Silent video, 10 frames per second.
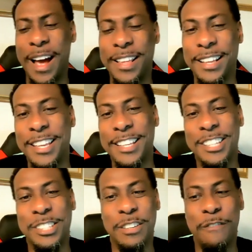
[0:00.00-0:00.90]
I, I, think
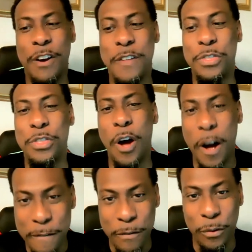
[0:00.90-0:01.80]
this is a very
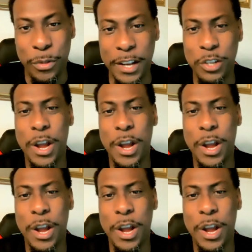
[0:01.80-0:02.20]
thoughtful thing.